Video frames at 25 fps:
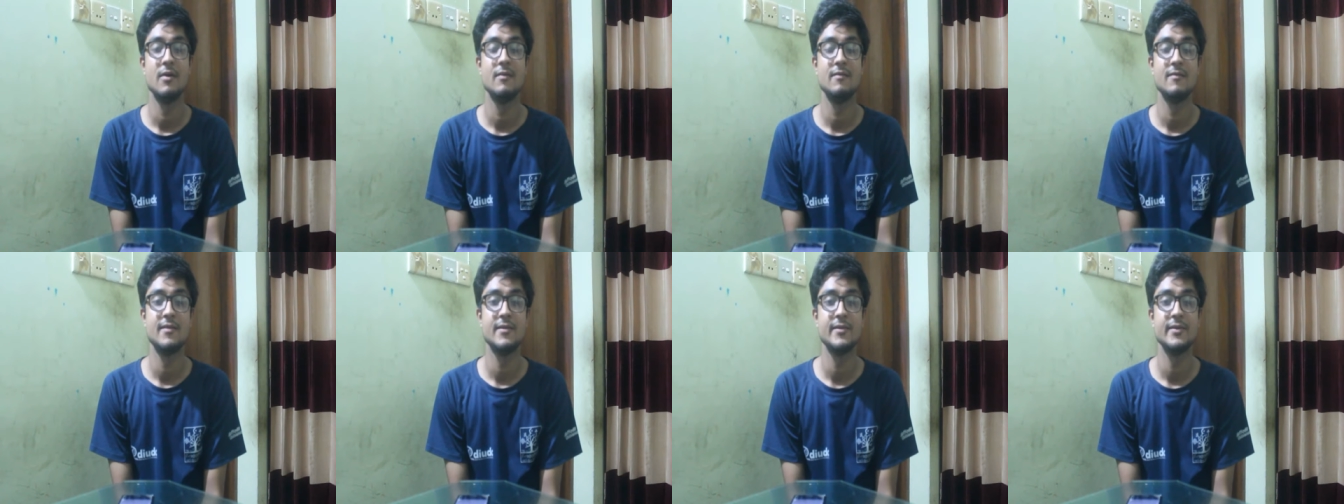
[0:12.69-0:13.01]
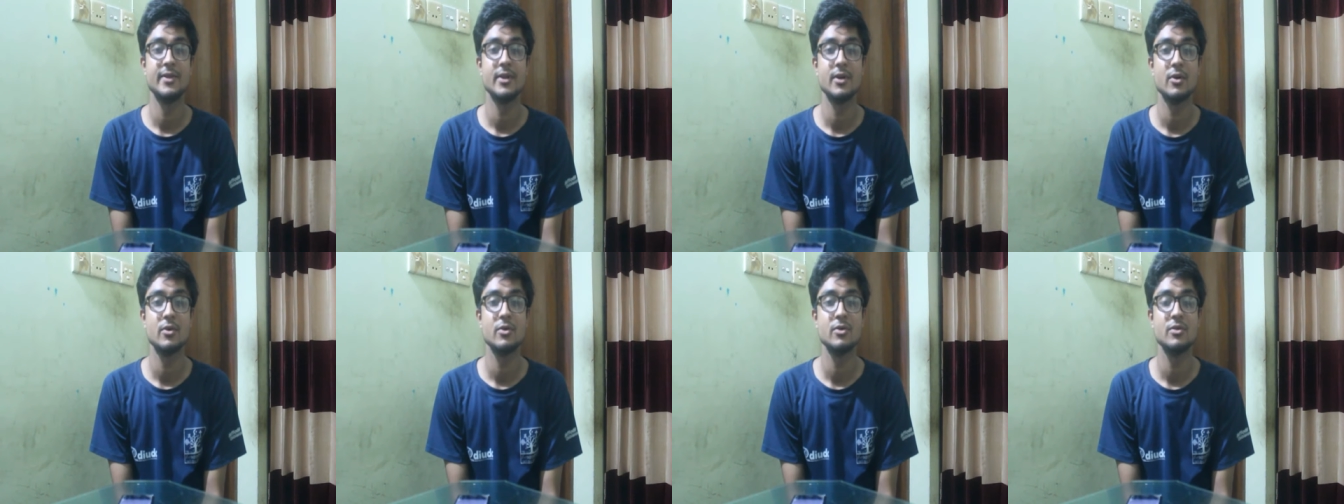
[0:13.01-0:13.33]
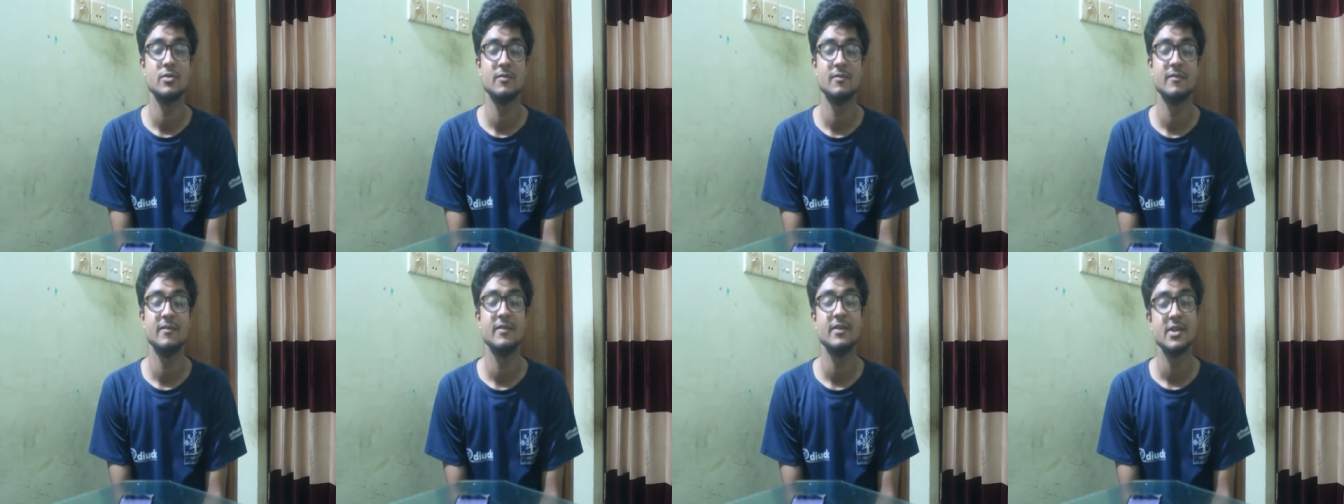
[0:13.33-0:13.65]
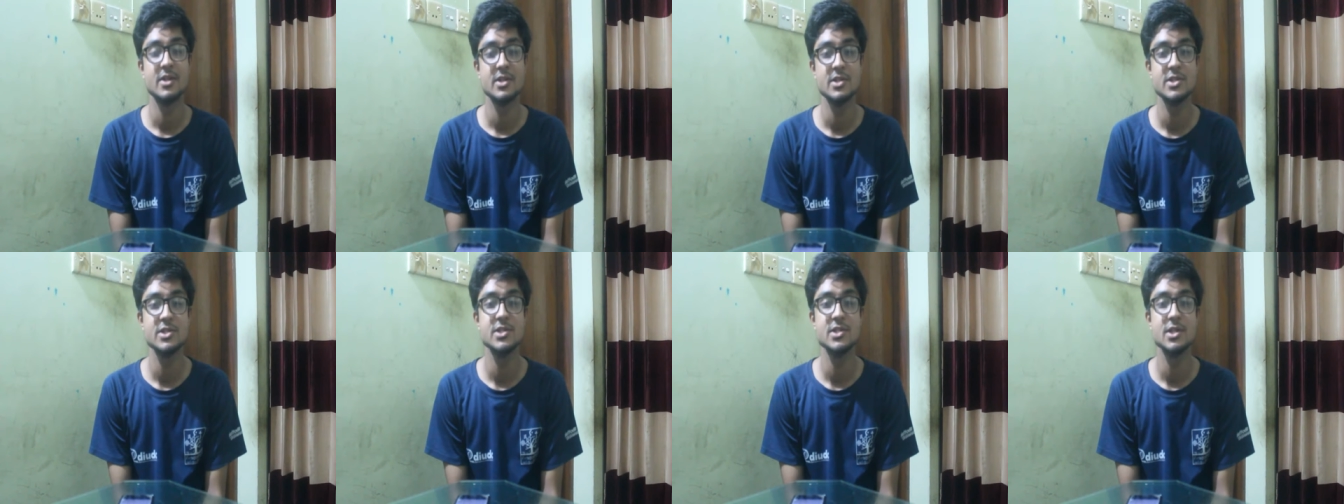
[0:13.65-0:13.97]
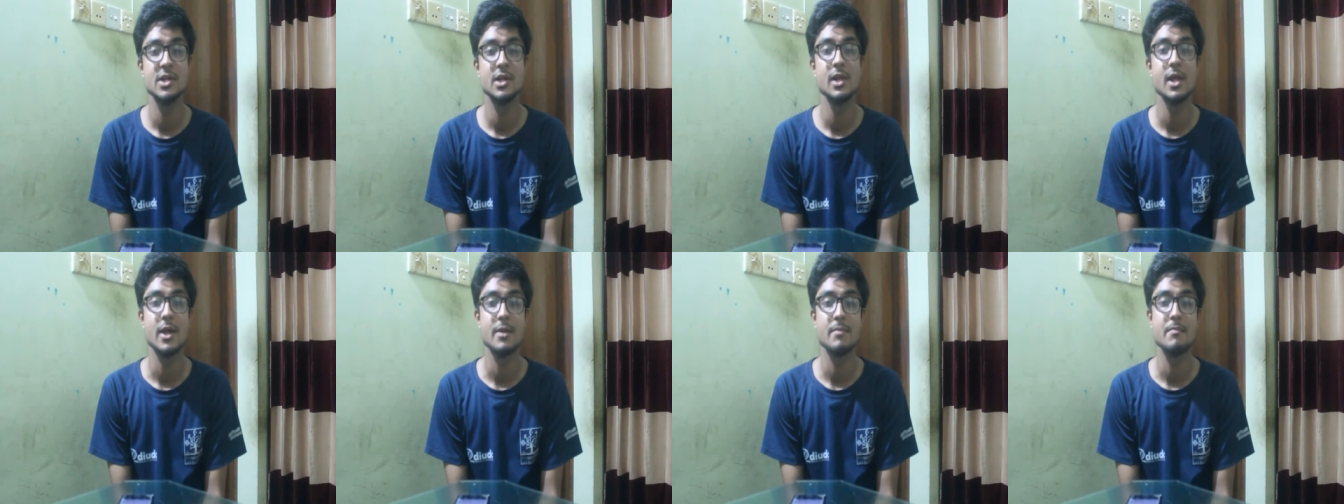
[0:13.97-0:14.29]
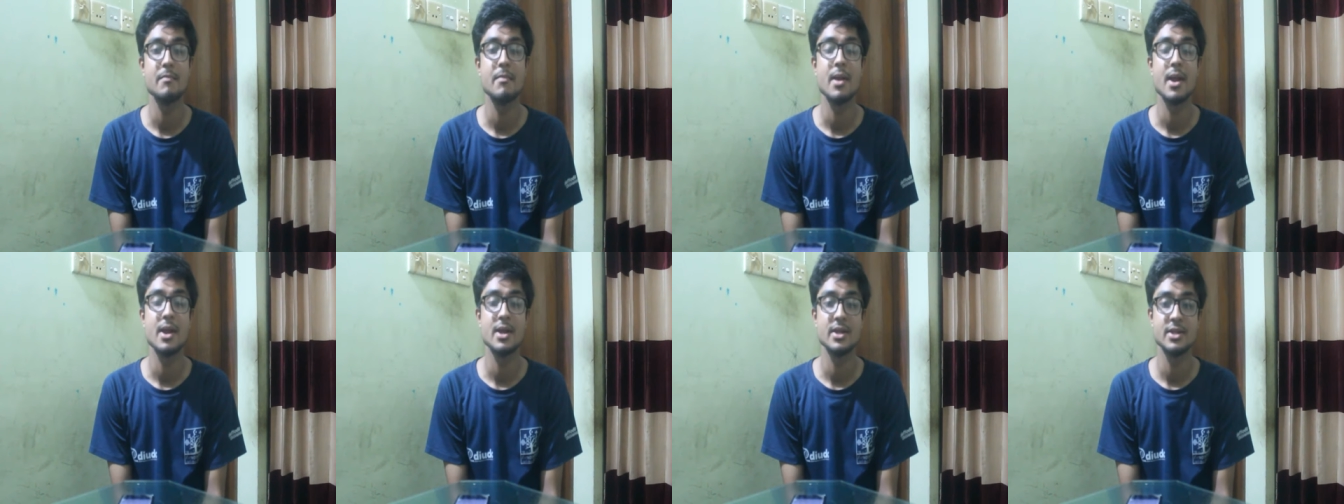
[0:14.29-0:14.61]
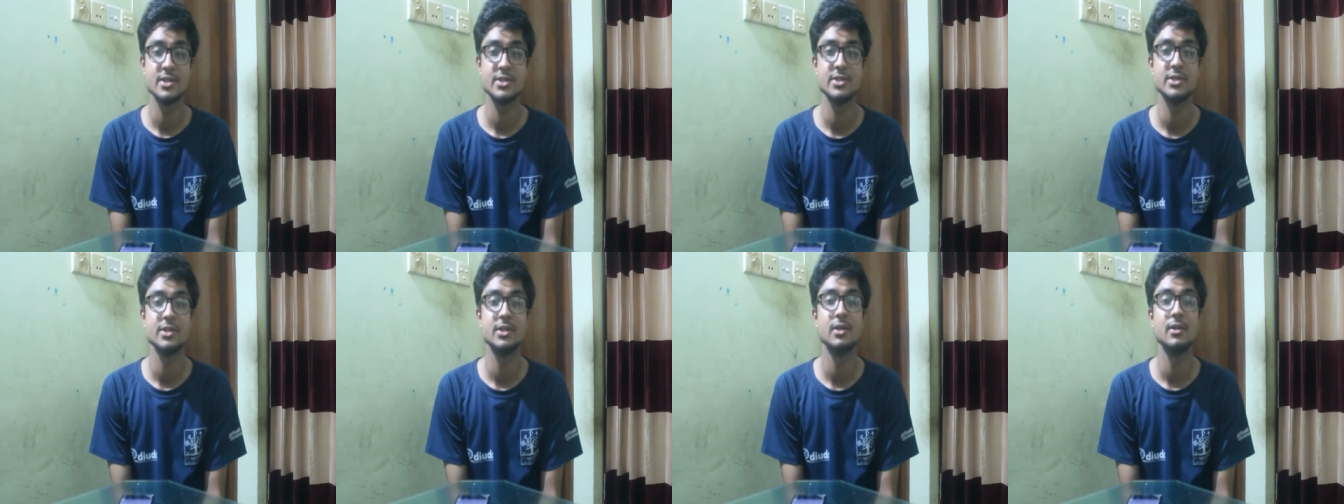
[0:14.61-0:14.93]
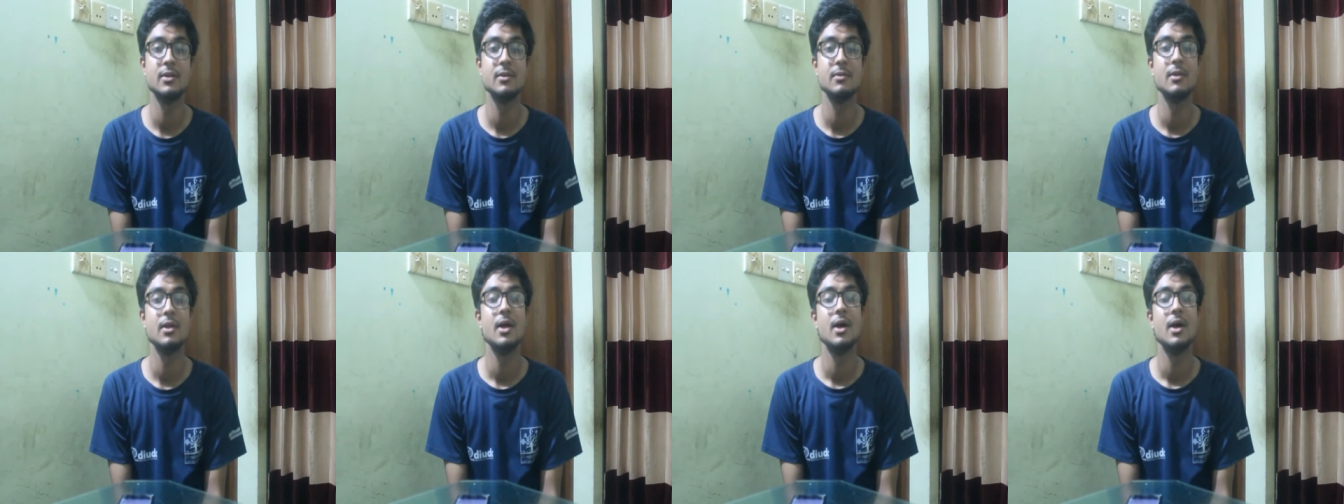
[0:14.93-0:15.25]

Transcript: for the course Financial and Managerial